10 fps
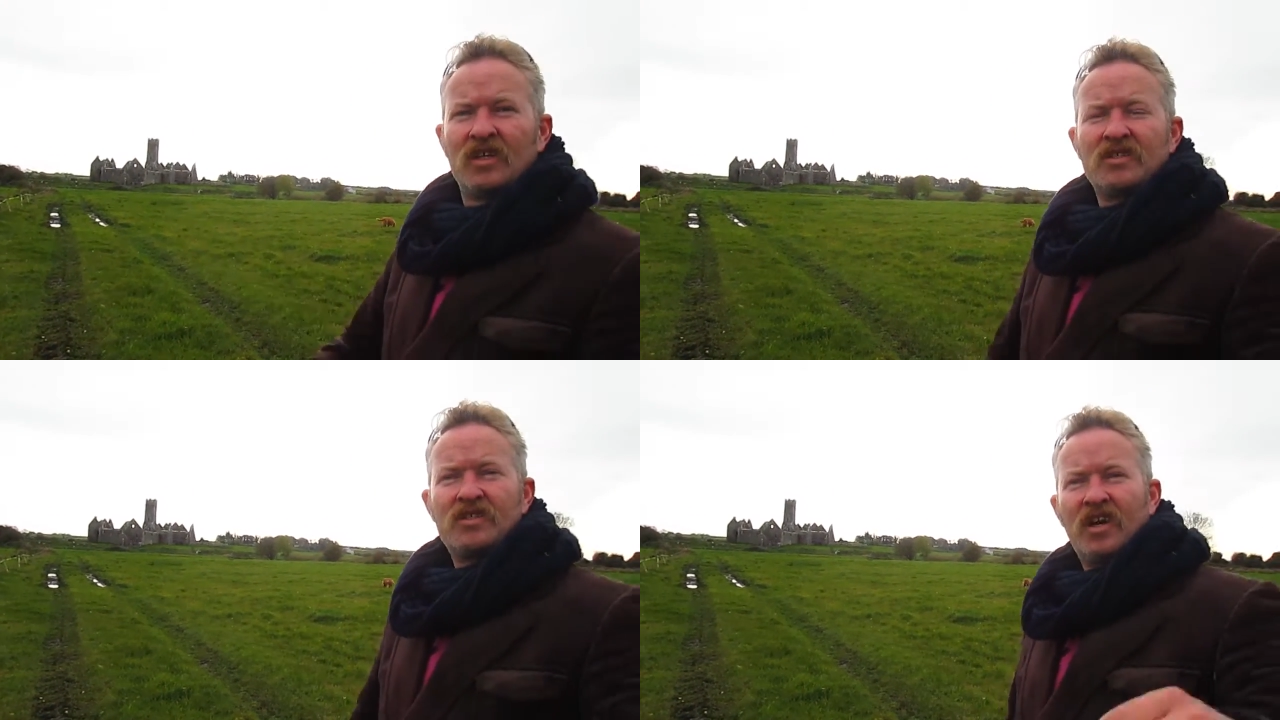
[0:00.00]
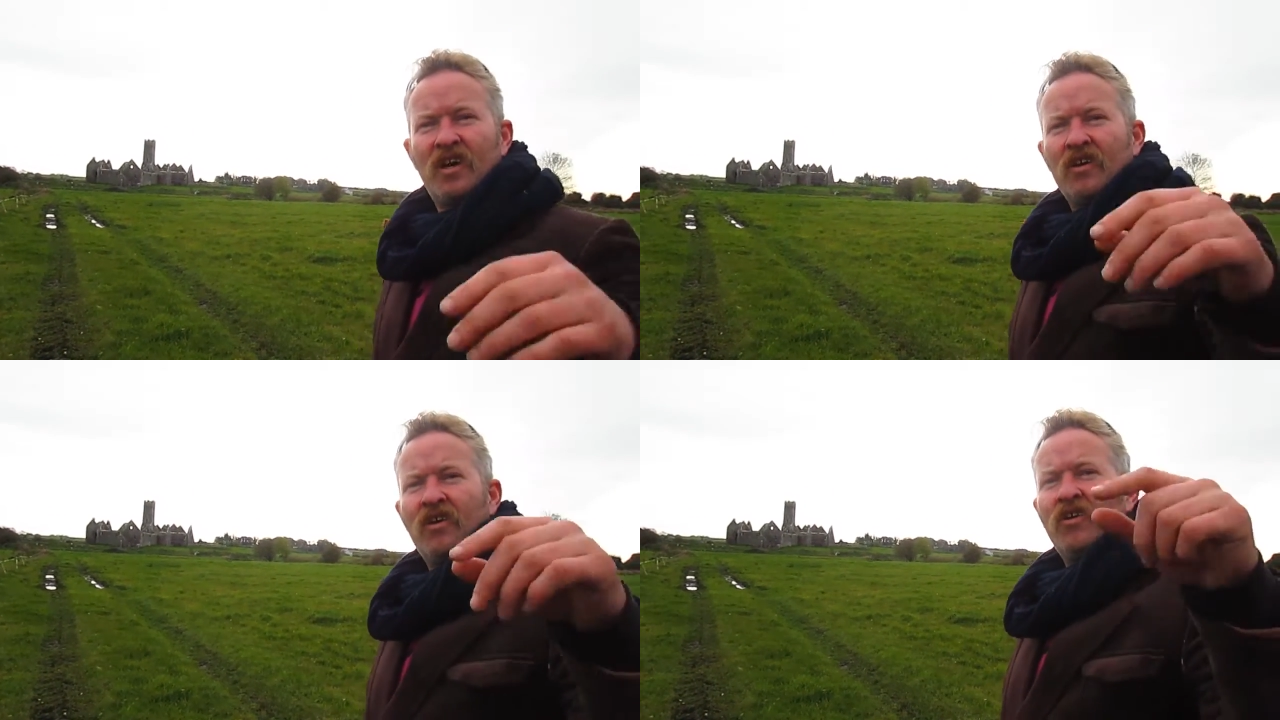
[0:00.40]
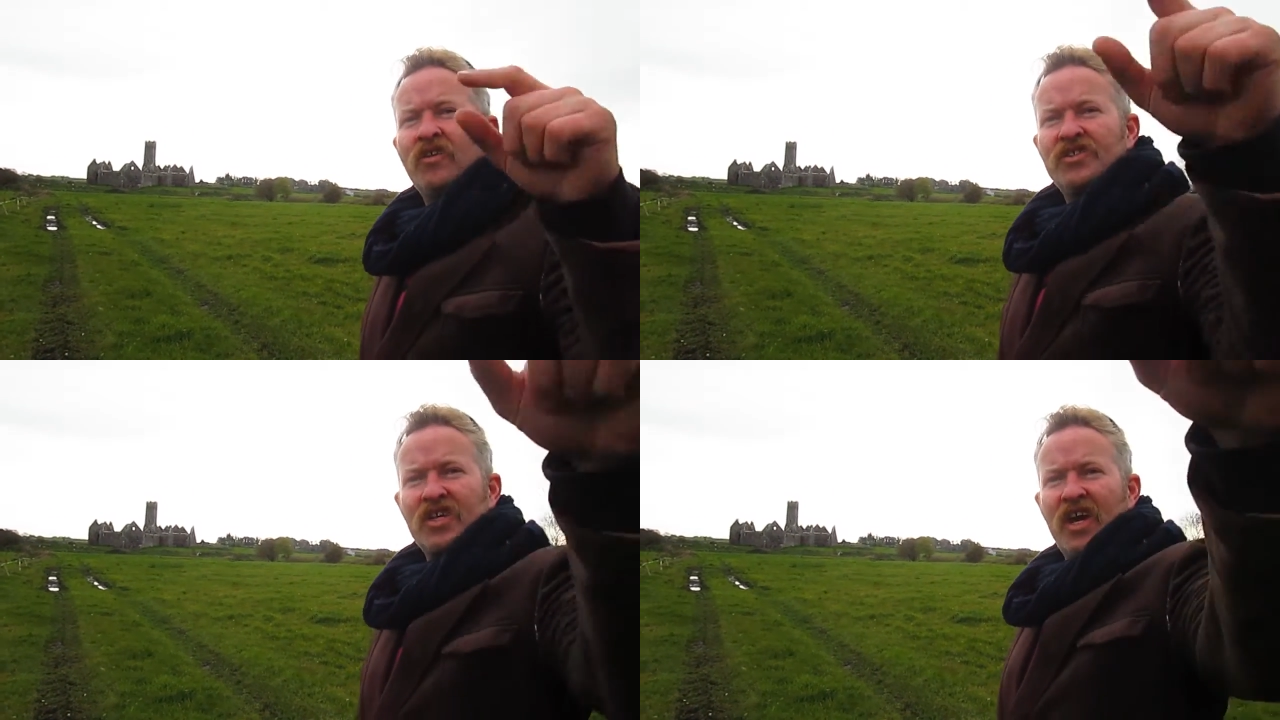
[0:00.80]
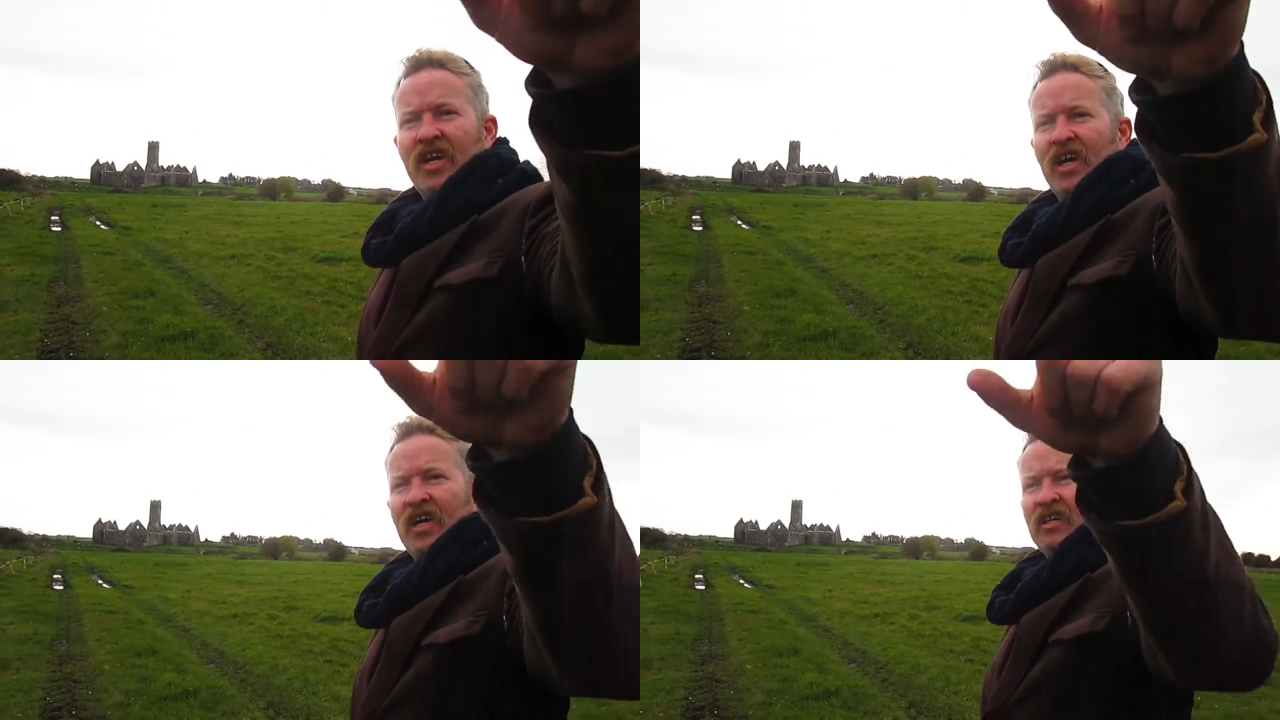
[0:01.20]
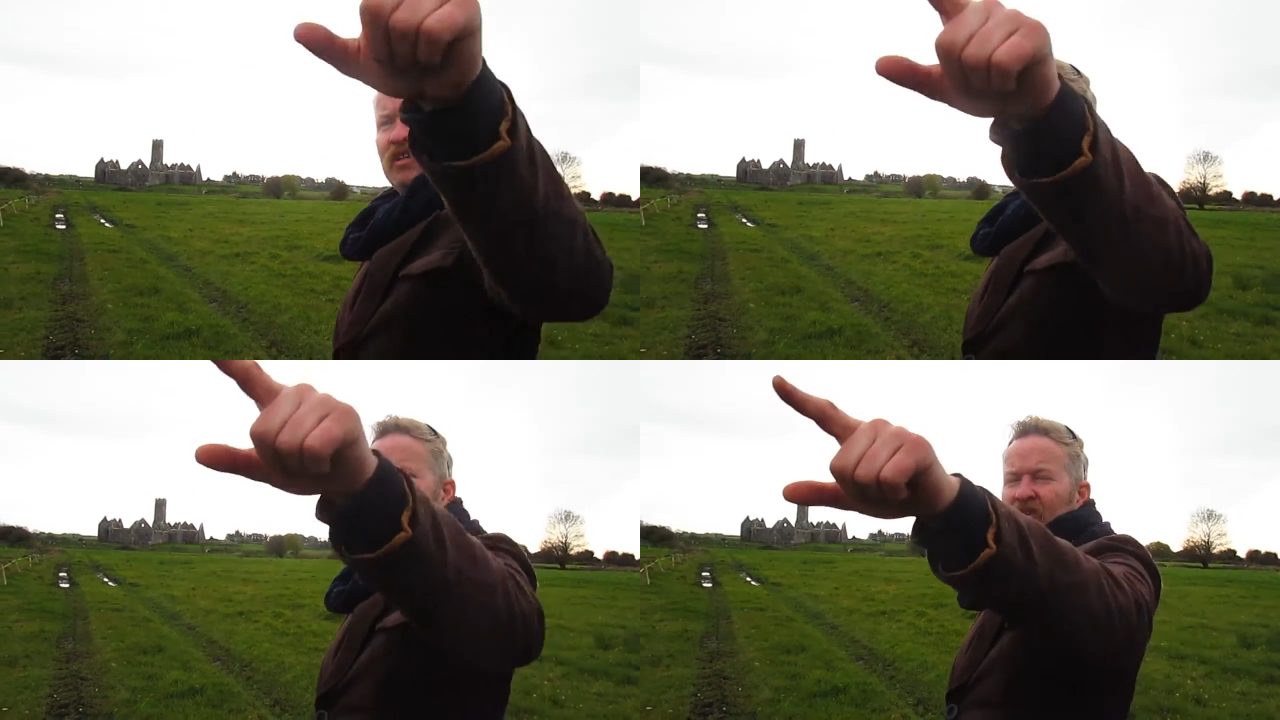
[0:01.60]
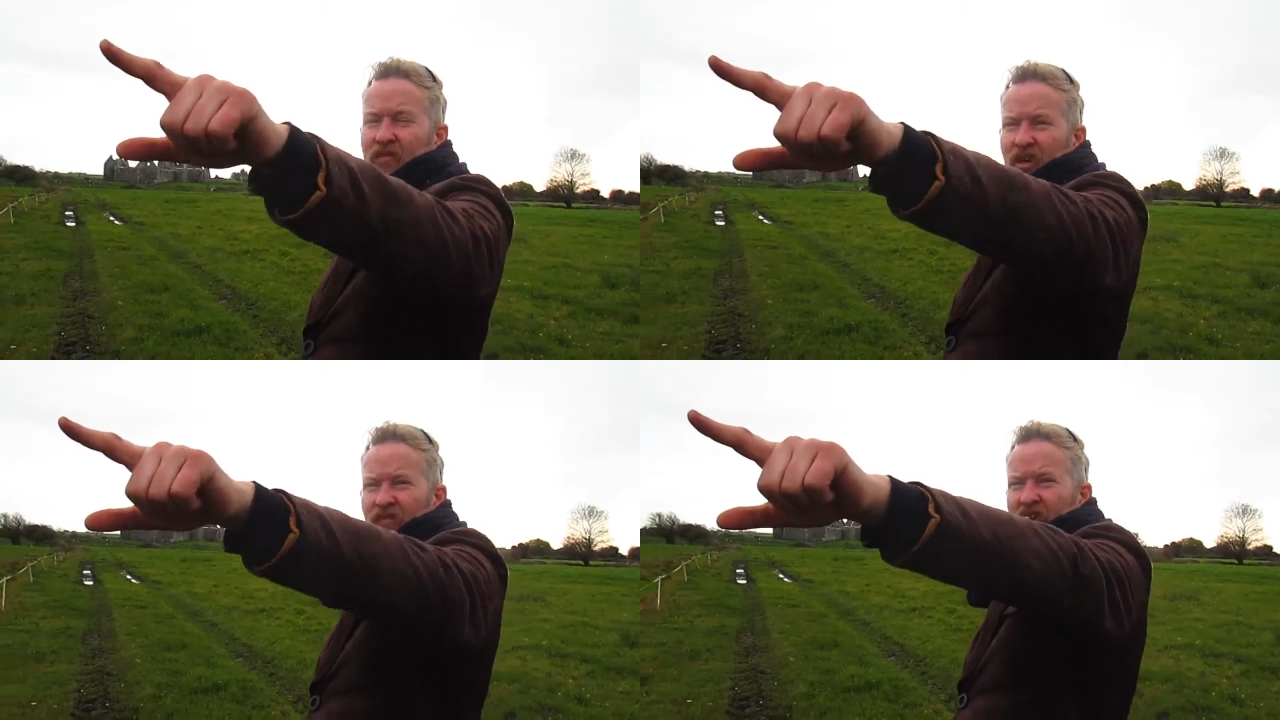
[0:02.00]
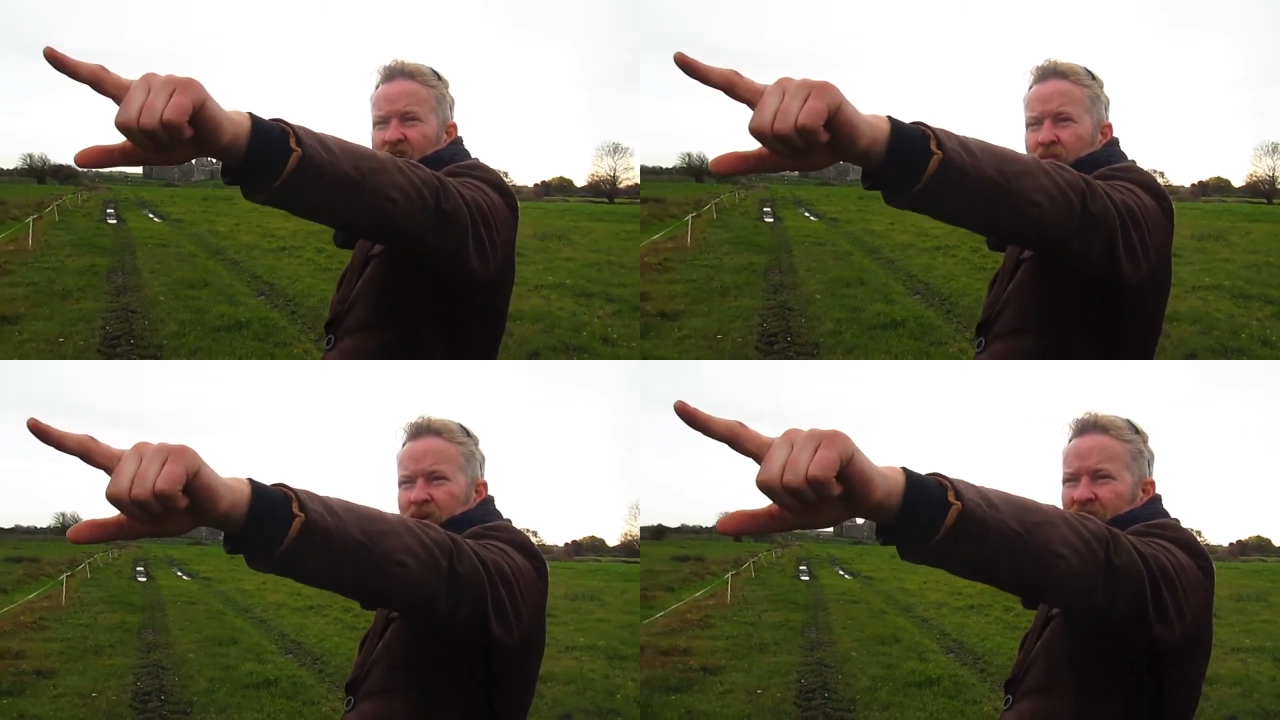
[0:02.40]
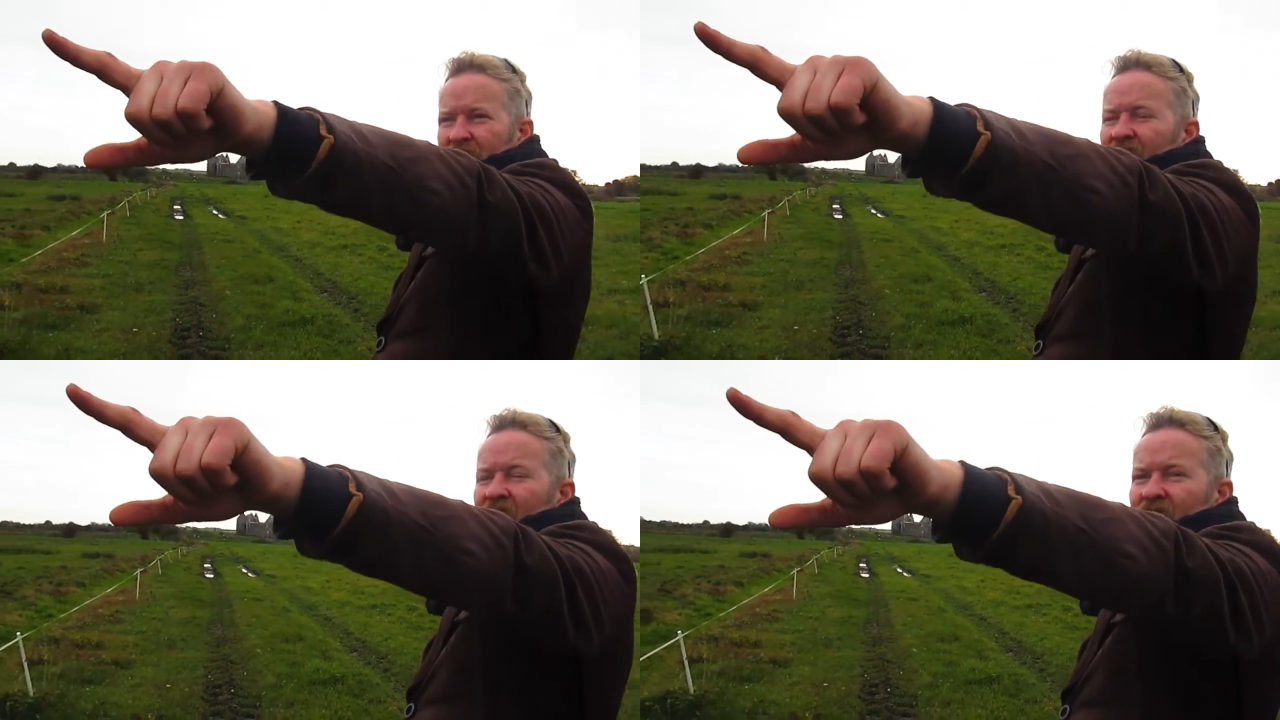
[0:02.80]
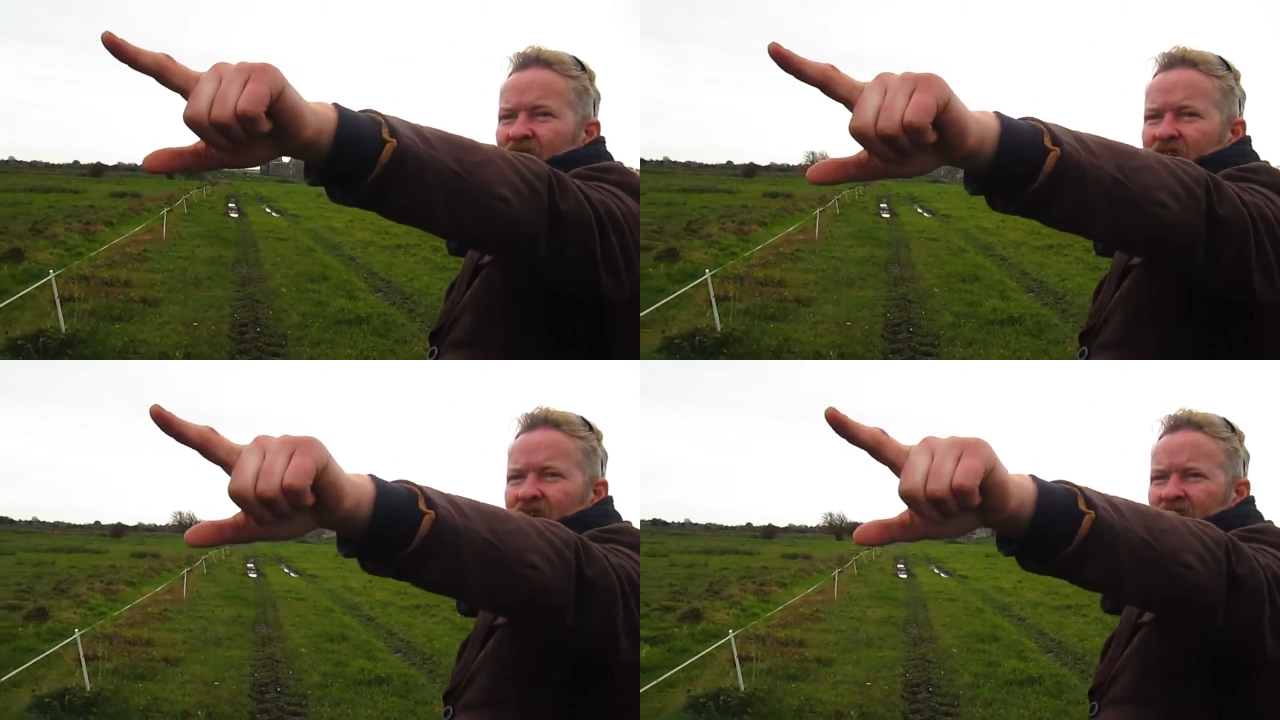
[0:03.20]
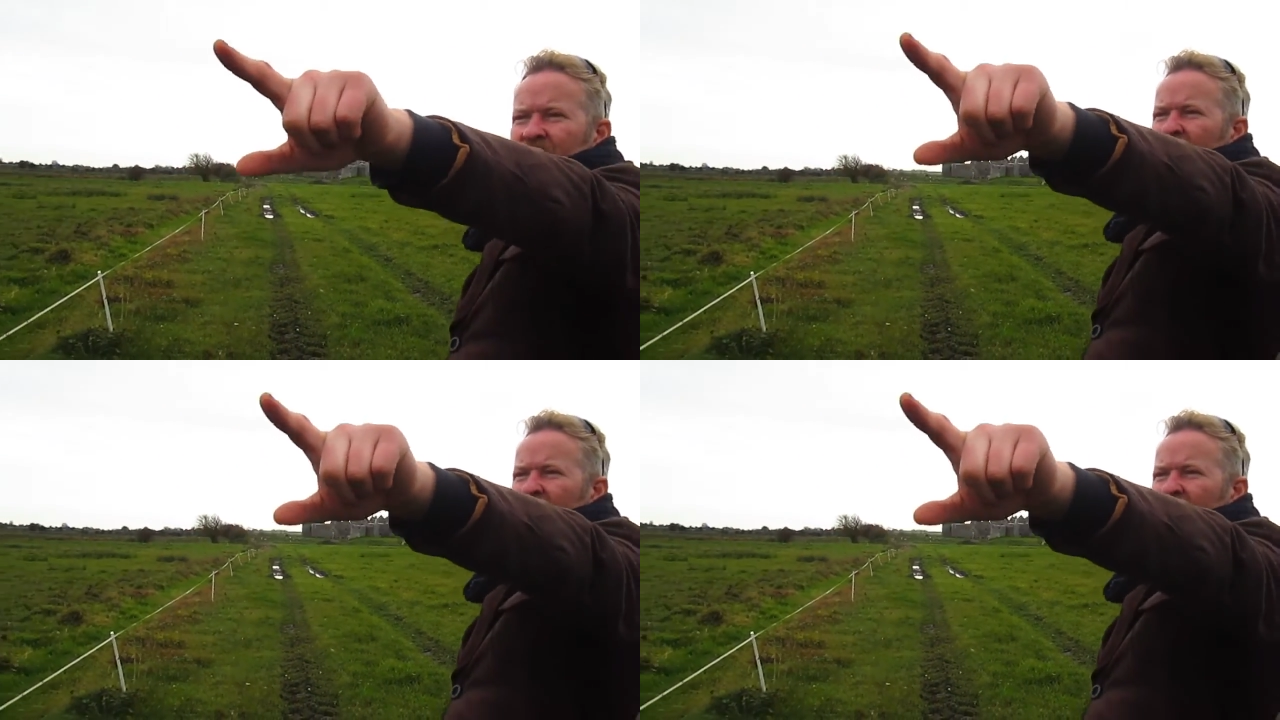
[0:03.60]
So on the Saturday, they come now if you like pan around over here.